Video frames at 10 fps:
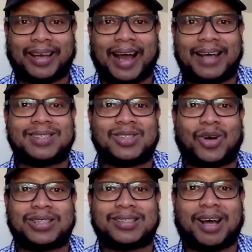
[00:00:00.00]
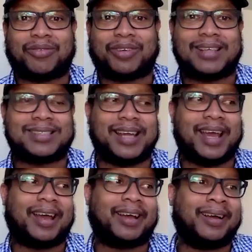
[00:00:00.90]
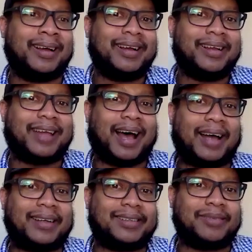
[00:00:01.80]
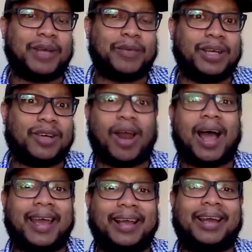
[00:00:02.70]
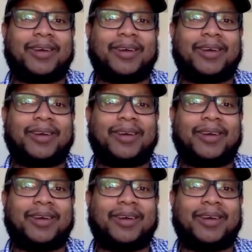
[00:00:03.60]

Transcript: I saw stuff last year that made me cry,